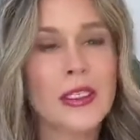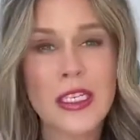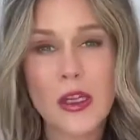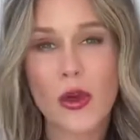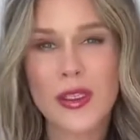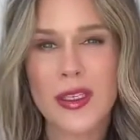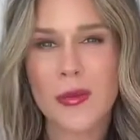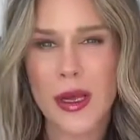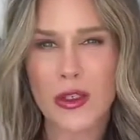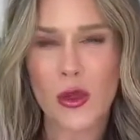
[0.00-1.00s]
Decrease
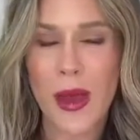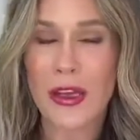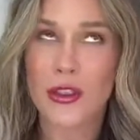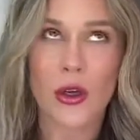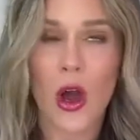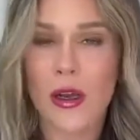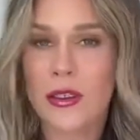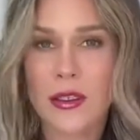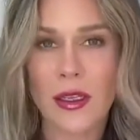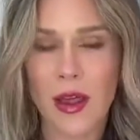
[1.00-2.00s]
in muscle mass, or
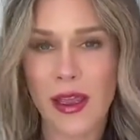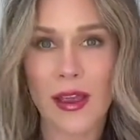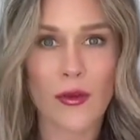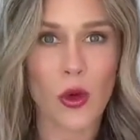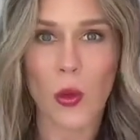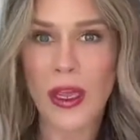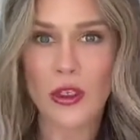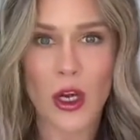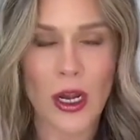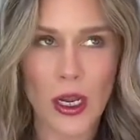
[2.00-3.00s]
honestly, like if you're weight
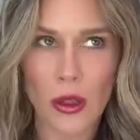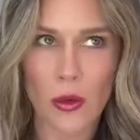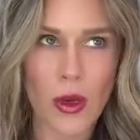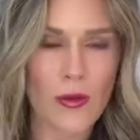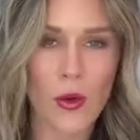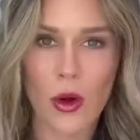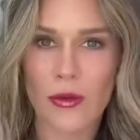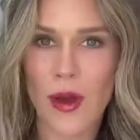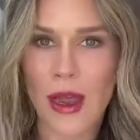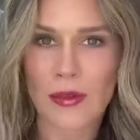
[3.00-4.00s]
training 3, 4, or
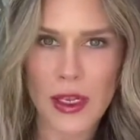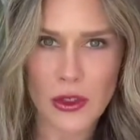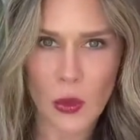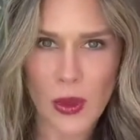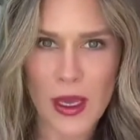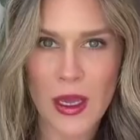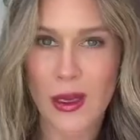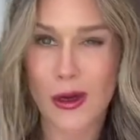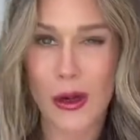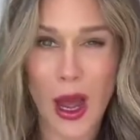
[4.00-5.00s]
5 days a week
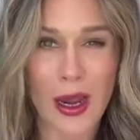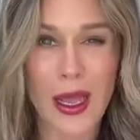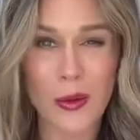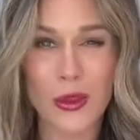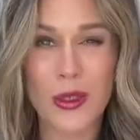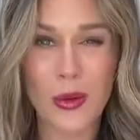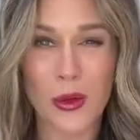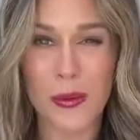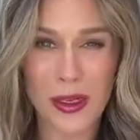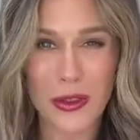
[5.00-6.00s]
and you're not able to
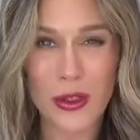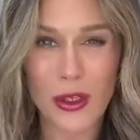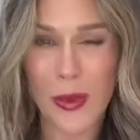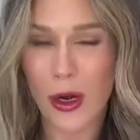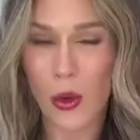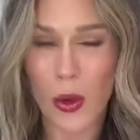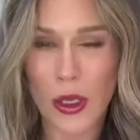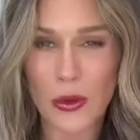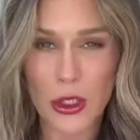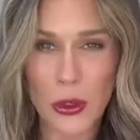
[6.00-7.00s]
build muscle no matter what
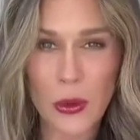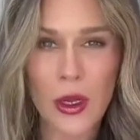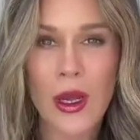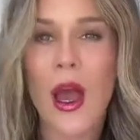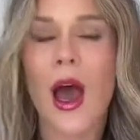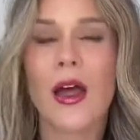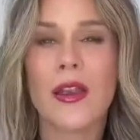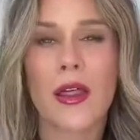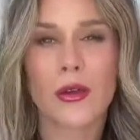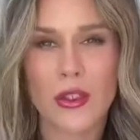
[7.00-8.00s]
you do,
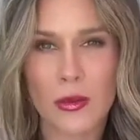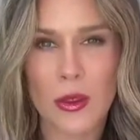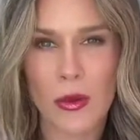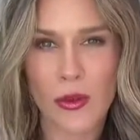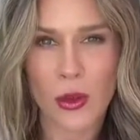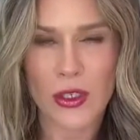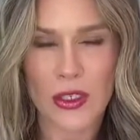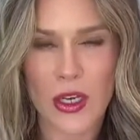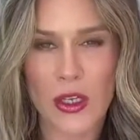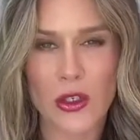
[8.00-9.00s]
another symptom of low
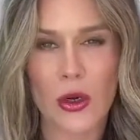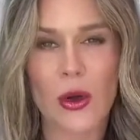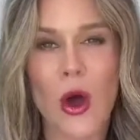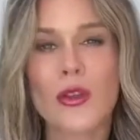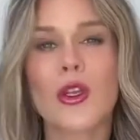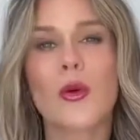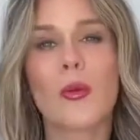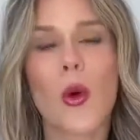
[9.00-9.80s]
testosterone. Also